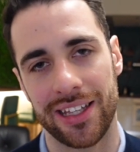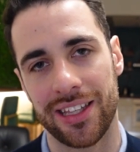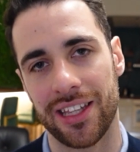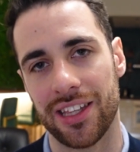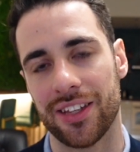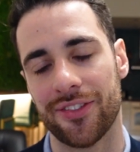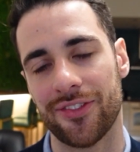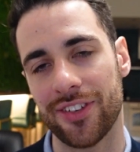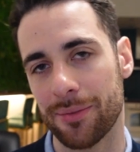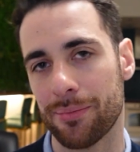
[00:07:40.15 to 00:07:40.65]
and
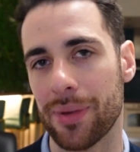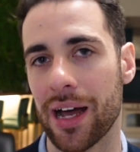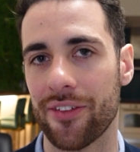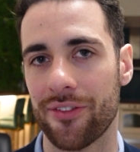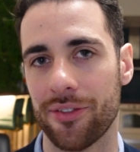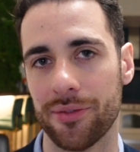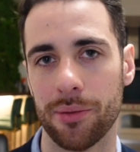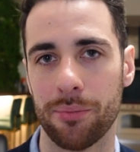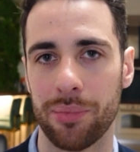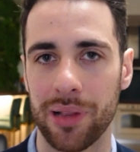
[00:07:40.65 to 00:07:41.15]
that the
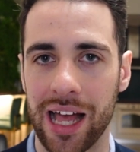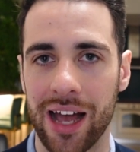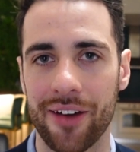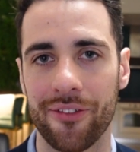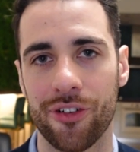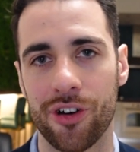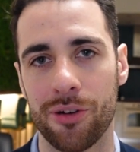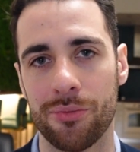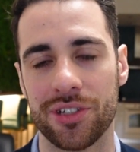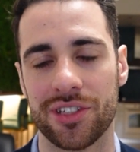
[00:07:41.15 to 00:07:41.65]
feedback from the
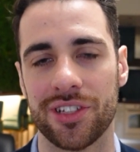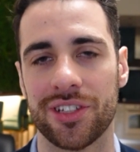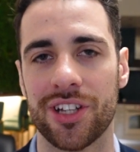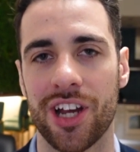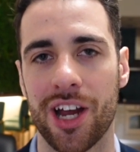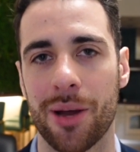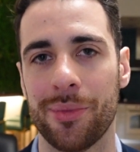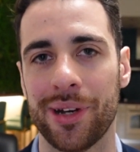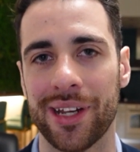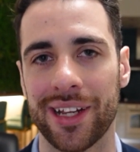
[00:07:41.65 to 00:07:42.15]
platform is
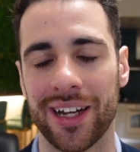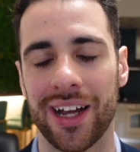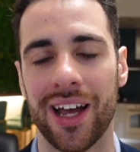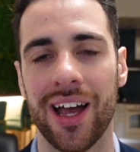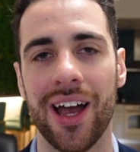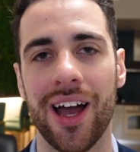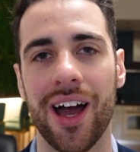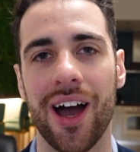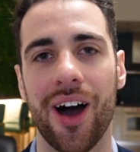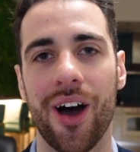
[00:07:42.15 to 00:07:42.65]
determining
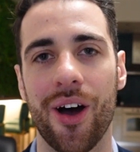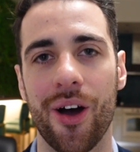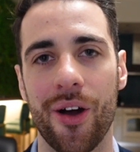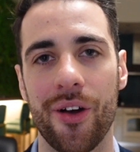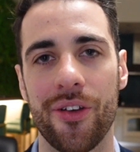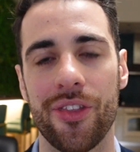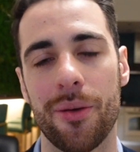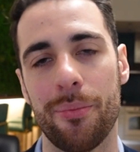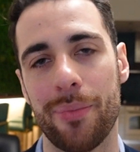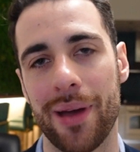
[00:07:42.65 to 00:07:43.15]

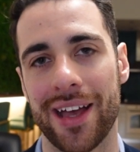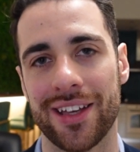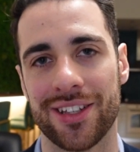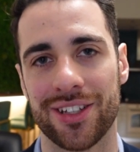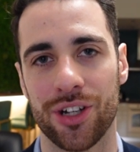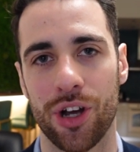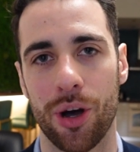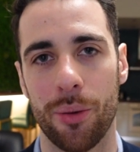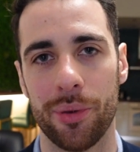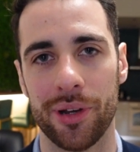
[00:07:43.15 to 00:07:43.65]
are the
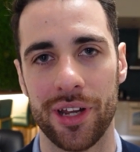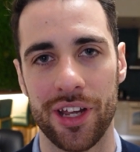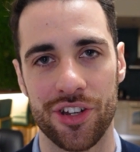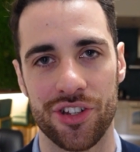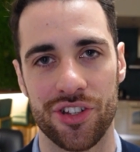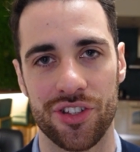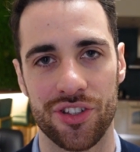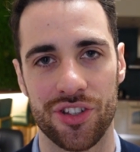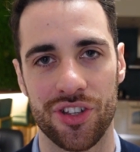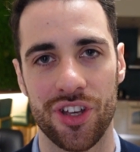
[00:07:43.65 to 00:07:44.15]
best
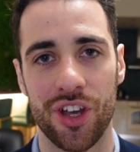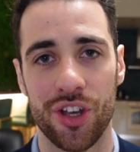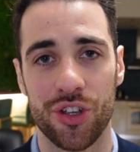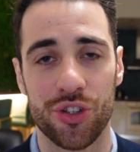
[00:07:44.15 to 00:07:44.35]
combinations.